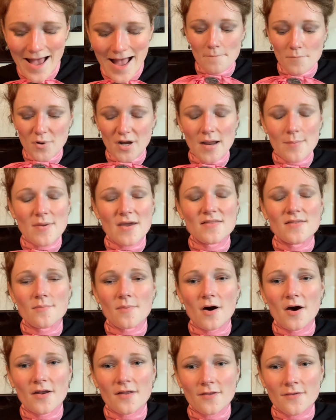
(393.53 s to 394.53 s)
But I made the
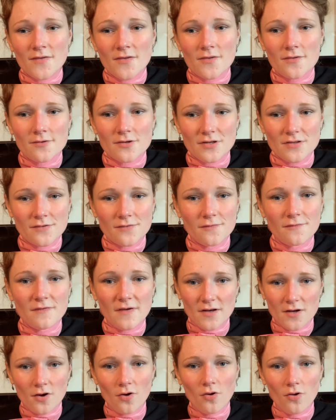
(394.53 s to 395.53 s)
bodice just
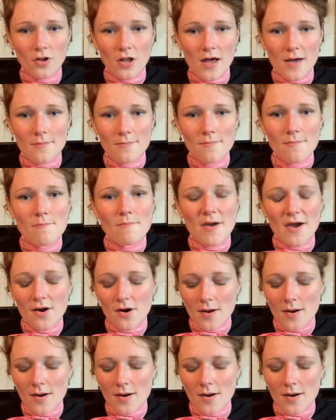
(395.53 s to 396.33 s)
fit a whole lot better. I